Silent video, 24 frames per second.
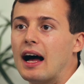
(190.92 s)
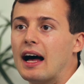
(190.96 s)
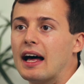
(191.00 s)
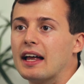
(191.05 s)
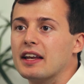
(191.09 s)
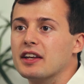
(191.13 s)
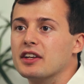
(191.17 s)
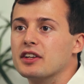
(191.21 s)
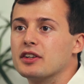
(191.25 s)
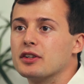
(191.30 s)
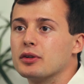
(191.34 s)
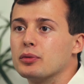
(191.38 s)

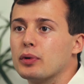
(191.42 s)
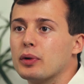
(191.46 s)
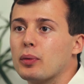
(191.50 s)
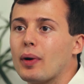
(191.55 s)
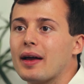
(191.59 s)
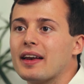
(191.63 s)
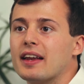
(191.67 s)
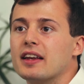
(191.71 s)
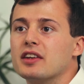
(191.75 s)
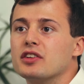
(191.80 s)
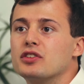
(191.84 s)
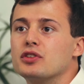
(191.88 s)
and we
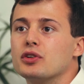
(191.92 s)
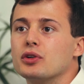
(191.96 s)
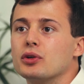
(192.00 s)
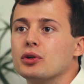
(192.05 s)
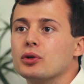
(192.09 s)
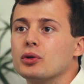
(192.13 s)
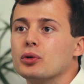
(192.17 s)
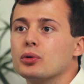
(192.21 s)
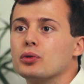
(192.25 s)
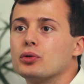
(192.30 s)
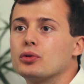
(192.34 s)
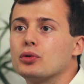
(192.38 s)
went in
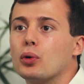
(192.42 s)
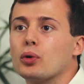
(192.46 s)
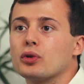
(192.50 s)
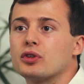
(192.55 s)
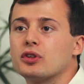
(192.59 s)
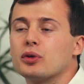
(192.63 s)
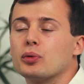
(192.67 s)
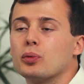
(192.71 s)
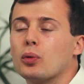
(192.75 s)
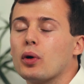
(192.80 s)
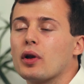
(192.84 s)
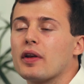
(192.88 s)
to talk
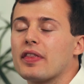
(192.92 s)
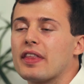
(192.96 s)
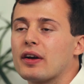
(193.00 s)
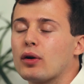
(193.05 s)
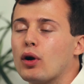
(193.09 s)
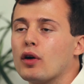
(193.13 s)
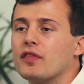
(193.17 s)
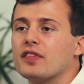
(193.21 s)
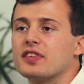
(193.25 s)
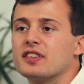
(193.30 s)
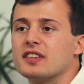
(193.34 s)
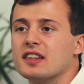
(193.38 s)
to one of their
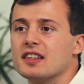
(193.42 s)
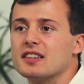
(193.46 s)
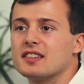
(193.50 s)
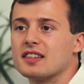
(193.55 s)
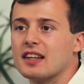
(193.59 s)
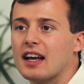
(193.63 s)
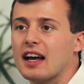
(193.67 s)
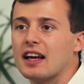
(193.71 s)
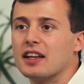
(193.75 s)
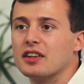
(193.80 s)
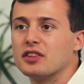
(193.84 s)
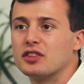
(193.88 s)
offices
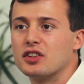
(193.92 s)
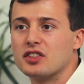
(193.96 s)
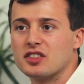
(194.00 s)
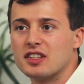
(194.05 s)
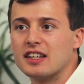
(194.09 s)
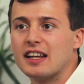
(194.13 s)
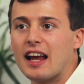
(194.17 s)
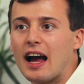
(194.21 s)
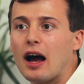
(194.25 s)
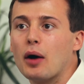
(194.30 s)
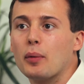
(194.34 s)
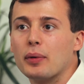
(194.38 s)
and to
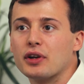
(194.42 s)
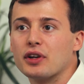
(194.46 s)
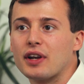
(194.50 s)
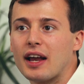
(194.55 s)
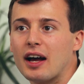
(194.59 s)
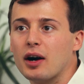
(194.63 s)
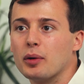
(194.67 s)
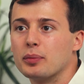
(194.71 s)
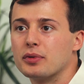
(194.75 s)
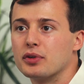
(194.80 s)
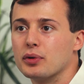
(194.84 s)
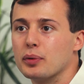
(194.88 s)
see how we could
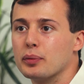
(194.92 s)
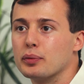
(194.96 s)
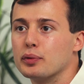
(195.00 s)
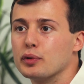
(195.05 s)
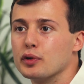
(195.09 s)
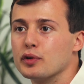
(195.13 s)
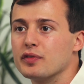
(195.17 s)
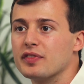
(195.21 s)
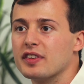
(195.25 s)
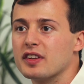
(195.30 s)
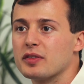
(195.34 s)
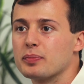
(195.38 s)
help to
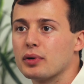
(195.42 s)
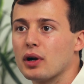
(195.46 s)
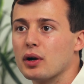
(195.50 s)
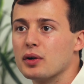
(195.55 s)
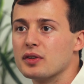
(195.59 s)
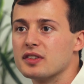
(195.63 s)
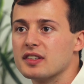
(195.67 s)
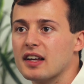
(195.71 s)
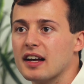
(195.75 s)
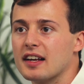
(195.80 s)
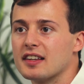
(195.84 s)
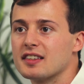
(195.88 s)
improve this
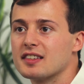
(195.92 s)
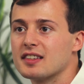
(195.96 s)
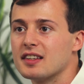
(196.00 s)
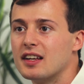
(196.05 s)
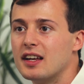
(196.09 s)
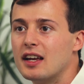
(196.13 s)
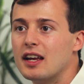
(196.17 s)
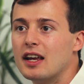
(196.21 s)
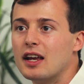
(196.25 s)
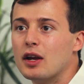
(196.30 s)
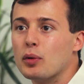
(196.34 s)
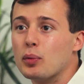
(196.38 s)
process.
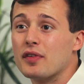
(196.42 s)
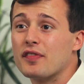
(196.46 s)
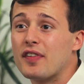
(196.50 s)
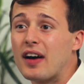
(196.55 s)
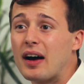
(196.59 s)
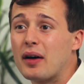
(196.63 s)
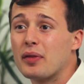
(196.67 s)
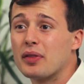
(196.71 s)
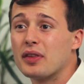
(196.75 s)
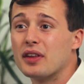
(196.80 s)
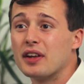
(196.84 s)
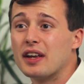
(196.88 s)
We
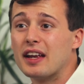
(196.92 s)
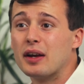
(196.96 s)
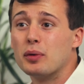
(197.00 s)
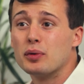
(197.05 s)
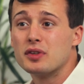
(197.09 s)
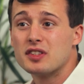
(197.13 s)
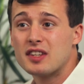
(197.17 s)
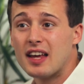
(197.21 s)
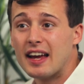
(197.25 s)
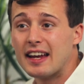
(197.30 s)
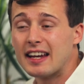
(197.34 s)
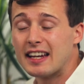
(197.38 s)
found that it
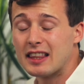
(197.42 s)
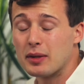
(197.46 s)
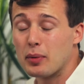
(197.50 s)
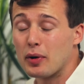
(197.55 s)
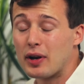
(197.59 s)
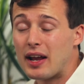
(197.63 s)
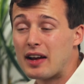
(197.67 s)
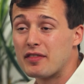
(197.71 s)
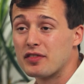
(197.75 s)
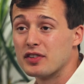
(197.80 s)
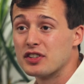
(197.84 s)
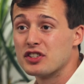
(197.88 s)
was taking
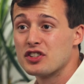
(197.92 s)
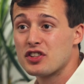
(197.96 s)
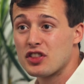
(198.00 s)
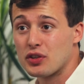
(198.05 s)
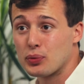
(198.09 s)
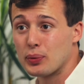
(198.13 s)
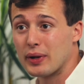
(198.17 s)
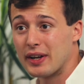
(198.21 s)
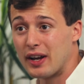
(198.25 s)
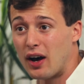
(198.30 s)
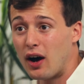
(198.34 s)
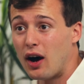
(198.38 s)
on average
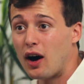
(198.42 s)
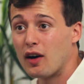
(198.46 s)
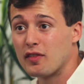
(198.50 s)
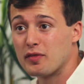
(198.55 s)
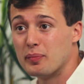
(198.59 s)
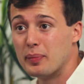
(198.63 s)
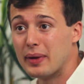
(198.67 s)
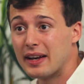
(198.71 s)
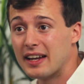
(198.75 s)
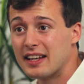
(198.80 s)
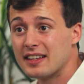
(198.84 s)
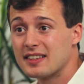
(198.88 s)
3.5
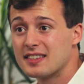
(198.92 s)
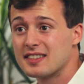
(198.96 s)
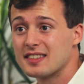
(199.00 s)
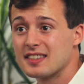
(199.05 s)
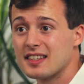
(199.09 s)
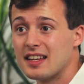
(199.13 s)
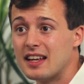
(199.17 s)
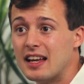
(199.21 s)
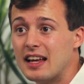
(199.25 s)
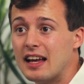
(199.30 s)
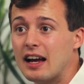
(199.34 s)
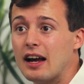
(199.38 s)
minutes
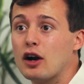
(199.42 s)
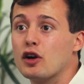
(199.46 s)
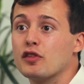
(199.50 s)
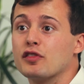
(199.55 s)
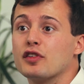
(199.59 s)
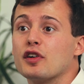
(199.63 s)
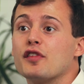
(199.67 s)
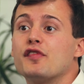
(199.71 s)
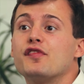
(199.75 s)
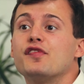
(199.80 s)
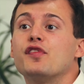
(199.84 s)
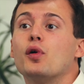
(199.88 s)

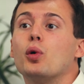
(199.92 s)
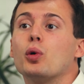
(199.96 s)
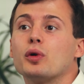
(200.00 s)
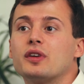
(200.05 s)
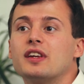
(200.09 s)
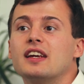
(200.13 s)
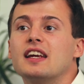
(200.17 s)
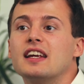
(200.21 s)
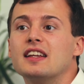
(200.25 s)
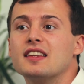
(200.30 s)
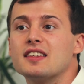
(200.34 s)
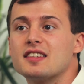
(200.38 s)
over a
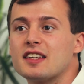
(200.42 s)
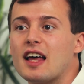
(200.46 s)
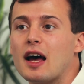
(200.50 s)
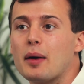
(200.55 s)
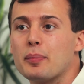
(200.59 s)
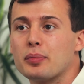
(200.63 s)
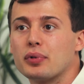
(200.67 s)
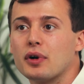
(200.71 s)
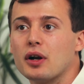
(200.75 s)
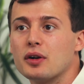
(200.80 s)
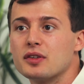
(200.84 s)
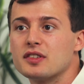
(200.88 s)

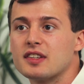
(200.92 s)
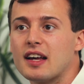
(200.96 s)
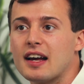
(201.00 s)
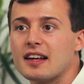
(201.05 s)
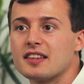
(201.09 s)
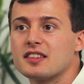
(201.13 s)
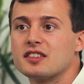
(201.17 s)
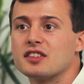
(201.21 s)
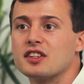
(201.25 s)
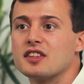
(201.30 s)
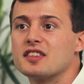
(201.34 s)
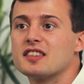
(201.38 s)
14-step
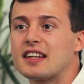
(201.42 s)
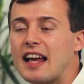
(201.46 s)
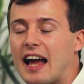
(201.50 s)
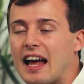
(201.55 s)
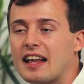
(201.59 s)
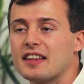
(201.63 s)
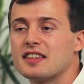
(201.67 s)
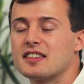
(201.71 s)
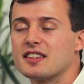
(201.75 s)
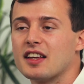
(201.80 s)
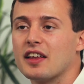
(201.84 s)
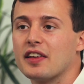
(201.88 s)
process to
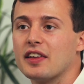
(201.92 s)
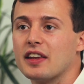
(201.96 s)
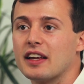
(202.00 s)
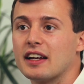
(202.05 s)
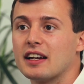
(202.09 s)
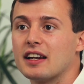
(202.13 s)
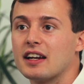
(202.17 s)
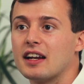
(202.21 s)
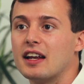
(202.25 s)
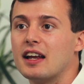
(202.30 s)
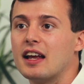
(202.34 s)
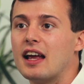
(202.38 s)
scan
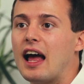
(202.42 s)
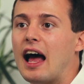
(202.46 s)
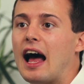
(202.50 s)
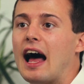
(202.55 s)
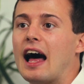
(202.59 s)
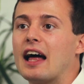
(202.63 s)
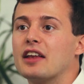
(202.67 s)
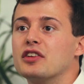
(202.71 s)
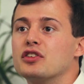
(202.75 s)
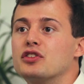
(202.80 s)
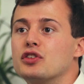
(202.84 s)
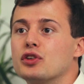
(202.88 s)
something
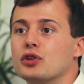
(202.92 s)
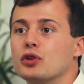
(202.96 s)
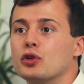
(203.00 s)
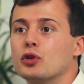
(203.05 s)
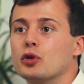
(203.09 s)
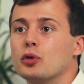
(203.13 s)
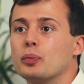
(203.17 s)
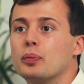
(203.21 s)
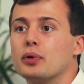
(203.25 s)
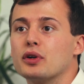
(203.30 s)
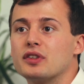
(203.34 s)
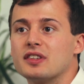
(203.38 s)
and
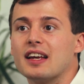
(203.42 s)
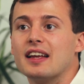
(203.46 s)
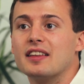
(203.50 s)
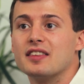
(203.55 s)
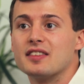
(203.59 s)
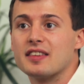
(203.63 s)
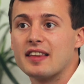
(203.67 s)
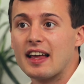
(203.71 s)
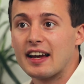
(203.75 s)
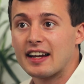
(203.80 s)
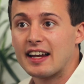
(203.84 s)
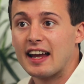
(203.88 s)
to put it
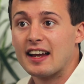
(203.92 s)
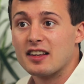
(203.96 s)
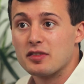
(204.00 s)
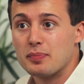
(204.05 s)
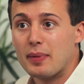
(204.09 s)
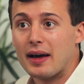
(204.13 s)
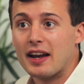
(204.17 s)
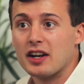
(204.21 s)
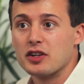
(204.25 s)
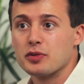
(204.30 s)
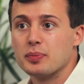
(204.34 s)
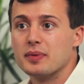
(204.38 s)
into their case
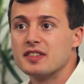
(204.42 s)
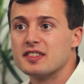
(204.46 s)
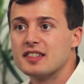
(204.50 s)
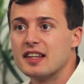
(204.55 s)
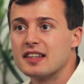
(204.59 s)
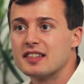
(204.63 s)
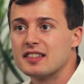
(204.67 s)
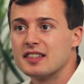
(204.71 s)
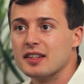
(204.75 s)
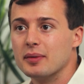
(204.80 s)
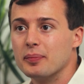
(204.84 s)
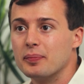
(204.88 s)
management
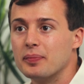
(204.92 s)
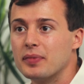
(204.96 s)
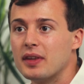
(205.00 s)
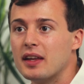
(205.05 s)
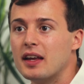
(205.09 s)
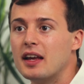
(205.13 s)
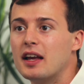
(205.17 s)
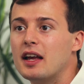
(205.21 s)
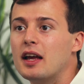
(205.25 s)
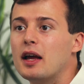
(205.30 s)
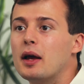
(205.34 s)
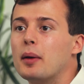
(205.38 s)
system.
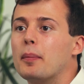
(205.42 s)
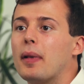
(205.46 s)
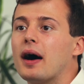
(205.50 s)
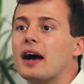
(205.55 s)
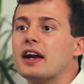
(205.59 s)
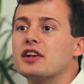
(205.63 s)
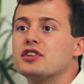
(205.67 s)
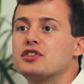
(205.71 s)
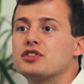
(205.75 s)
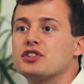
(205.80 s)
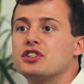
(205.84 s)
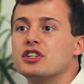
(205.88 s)

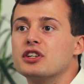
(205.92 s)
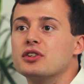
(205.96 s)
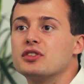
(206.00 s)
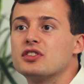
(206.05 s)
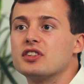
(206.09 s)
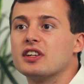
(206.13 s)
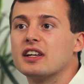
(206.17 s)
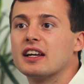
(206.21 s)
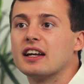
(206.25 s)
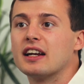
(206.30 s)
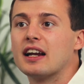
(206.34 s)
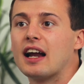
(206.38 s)
By
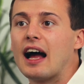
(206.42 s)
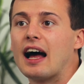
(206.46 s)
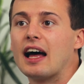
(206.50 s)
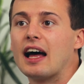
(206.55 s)
introducing